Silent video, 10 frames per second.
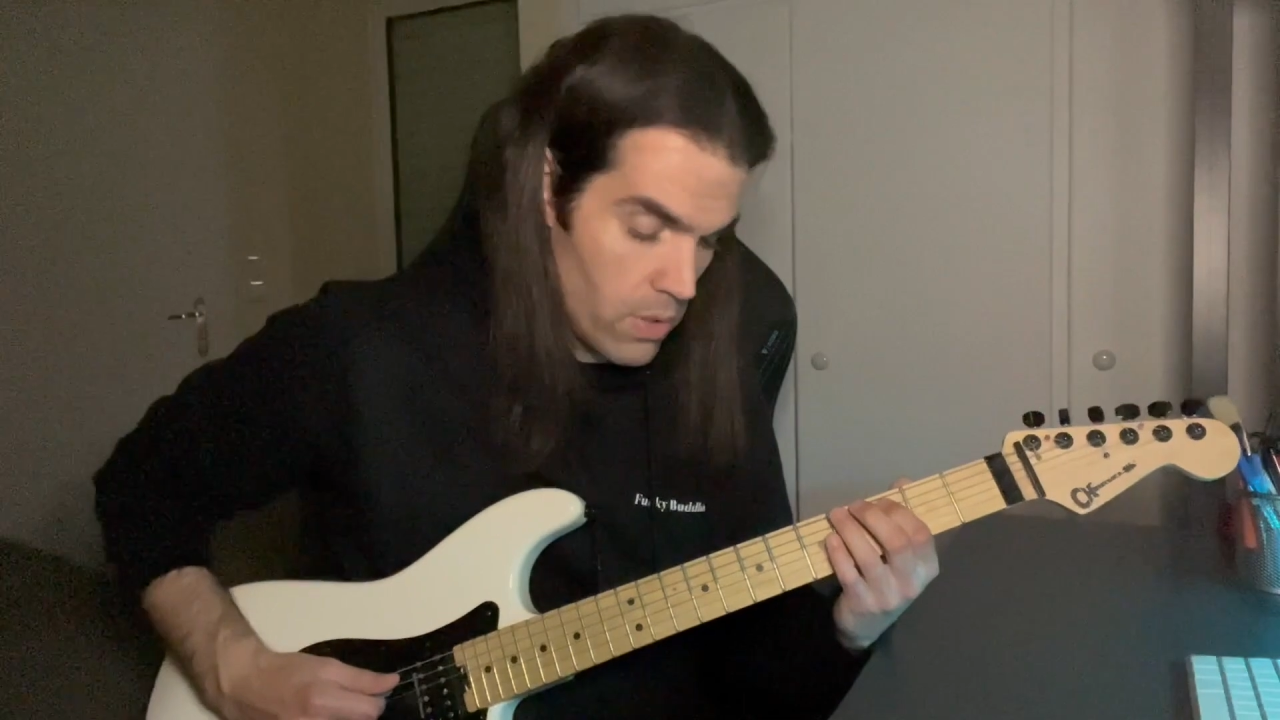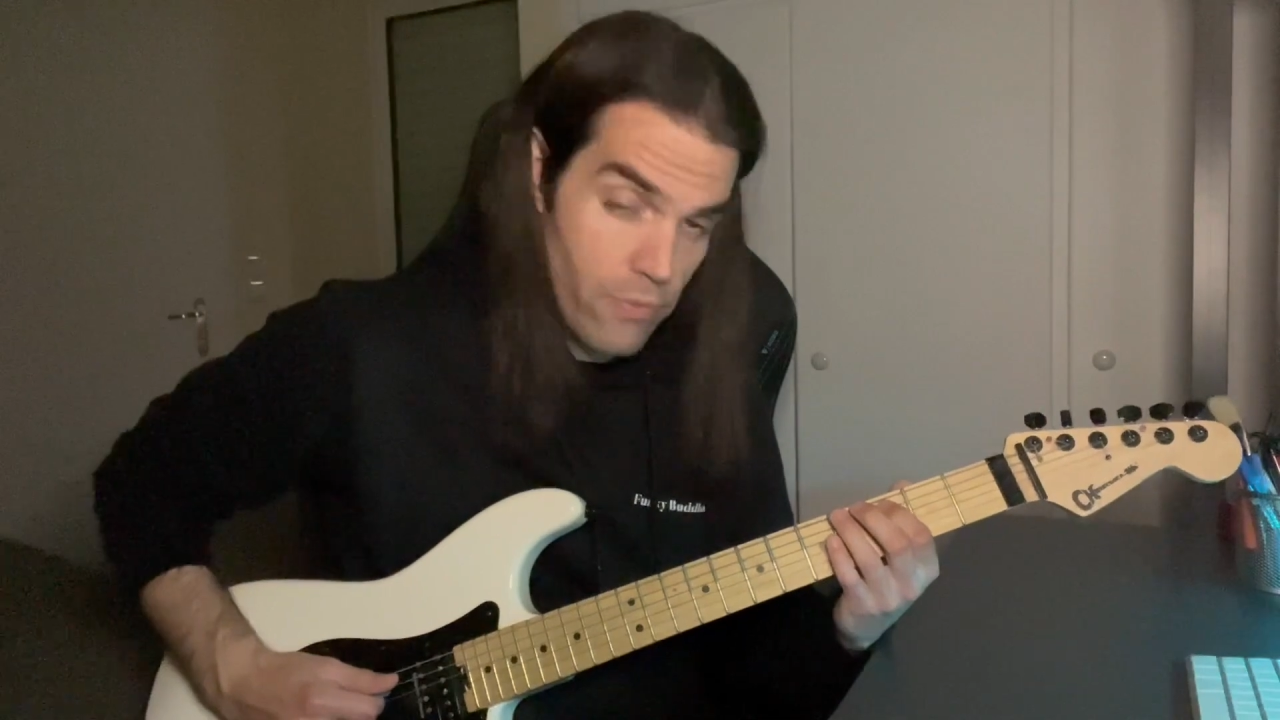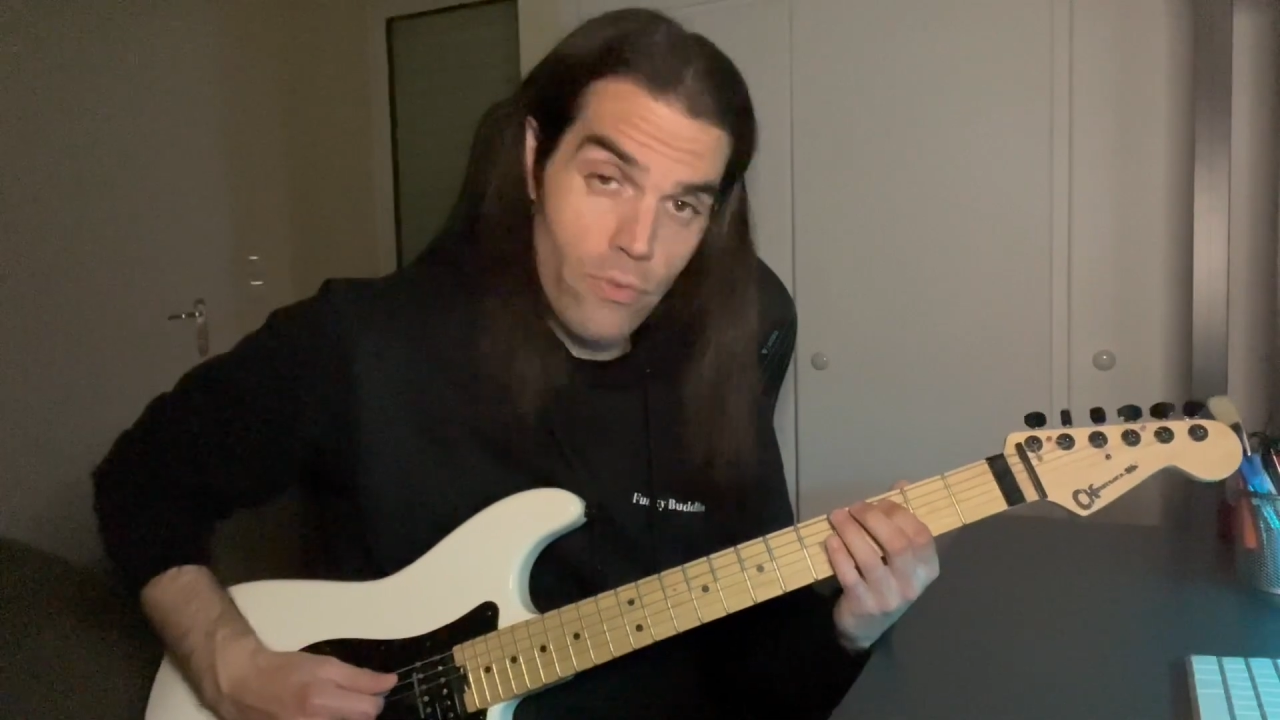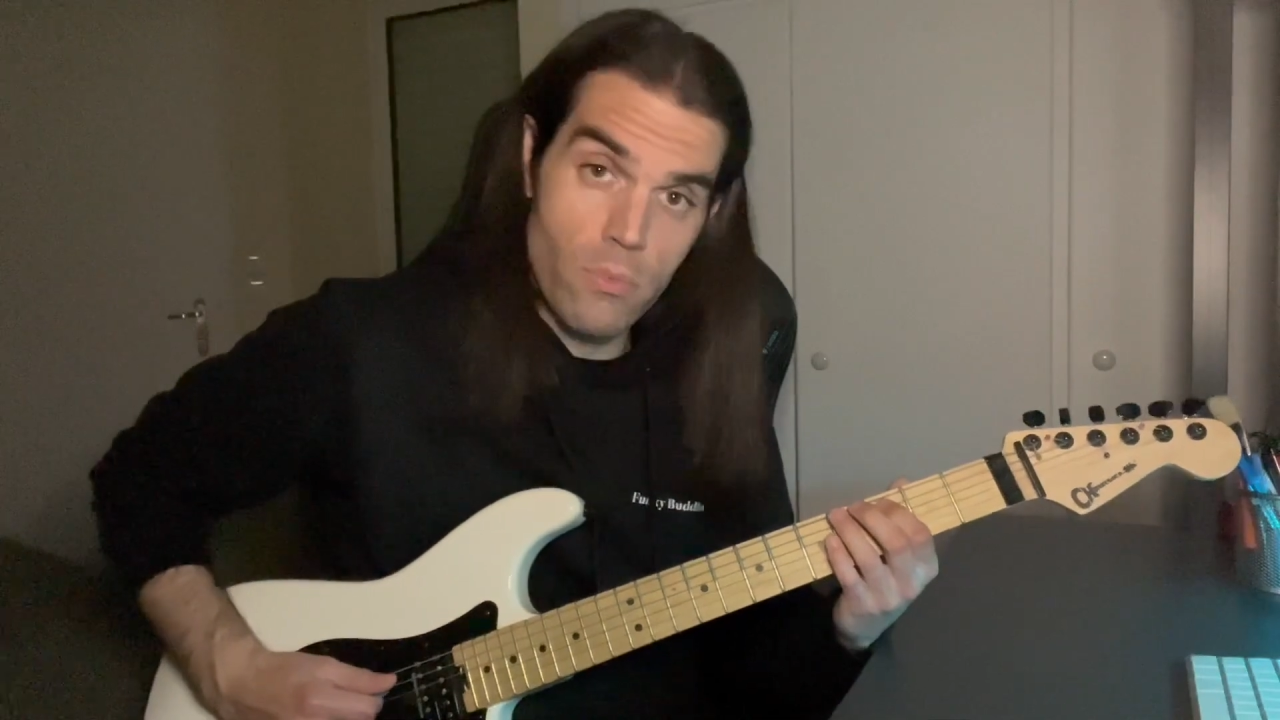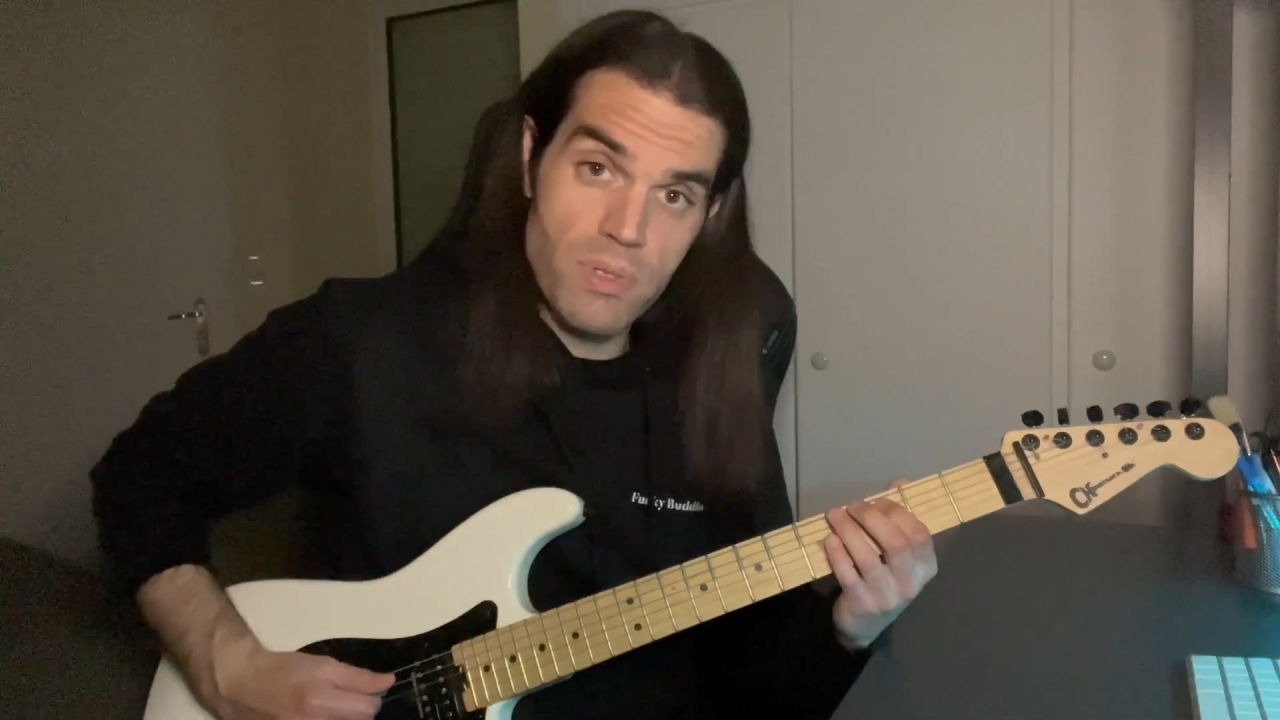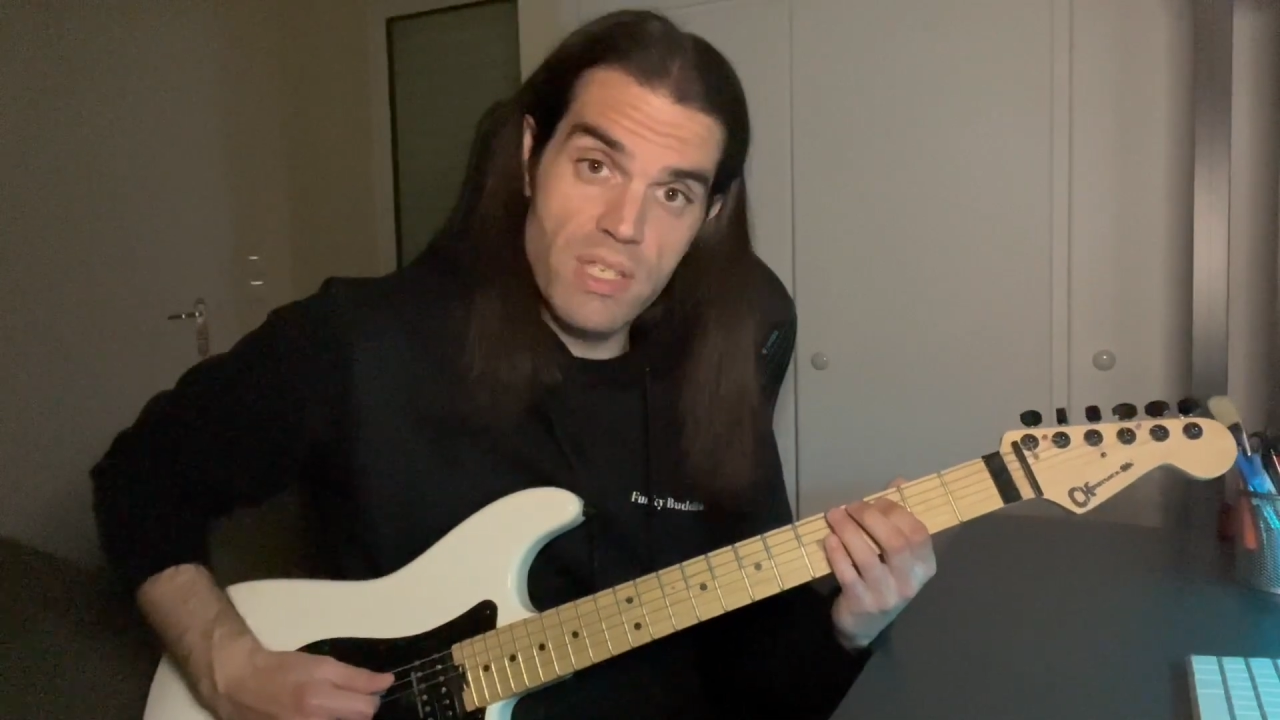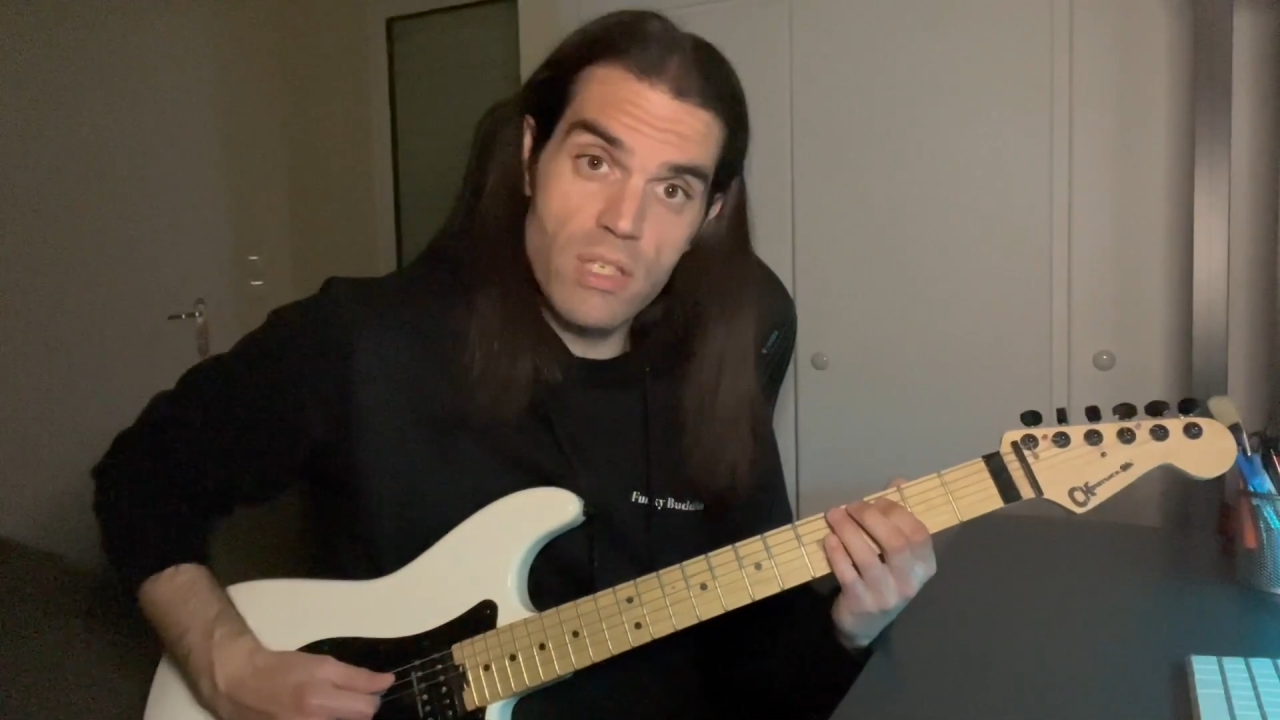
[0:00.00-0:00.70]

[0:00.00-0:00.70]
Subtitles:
from C